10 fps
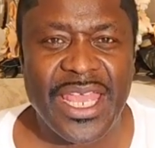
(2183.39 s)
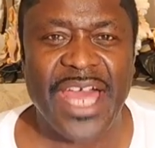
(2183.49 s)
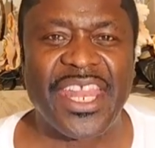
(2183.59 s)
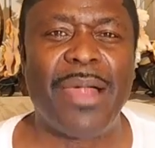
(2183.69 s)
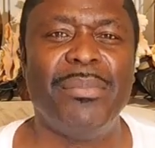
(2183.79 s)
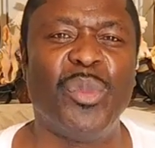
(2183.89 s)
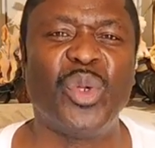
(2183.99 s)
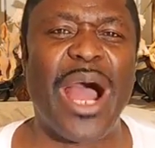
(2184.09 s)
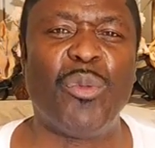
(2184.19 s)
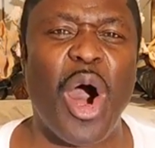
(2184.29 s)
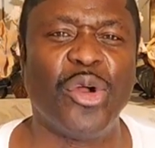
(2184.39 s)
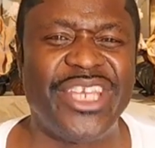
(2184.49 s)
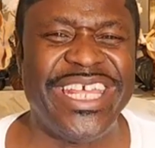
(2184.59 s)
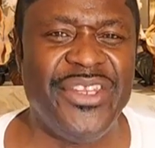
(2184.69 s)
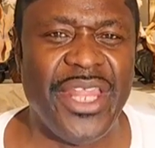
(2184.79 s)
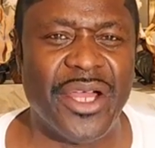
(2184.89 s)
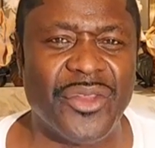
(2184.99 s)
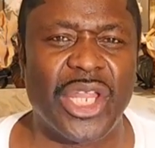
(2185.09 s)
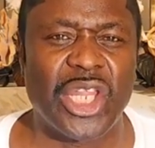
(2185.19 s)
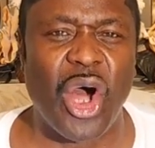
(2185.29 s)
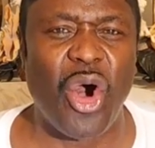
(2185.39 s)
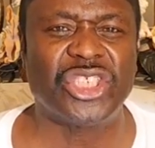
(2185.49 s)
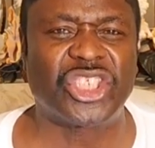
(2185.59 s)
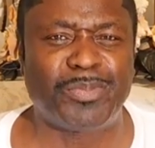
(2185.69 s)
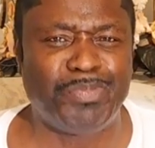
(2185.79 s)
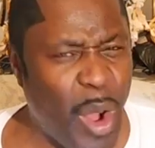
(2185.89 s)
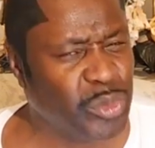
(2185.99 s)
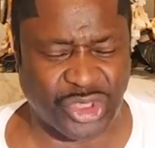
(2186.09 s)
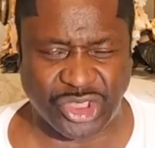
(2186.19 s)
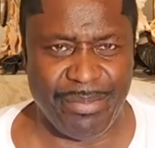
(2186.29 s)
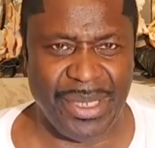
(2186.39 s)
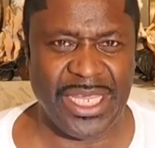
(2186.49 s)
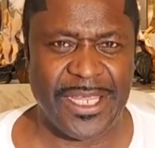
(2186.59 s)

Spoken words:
And I remember when I walked in there, the Lord spoke to me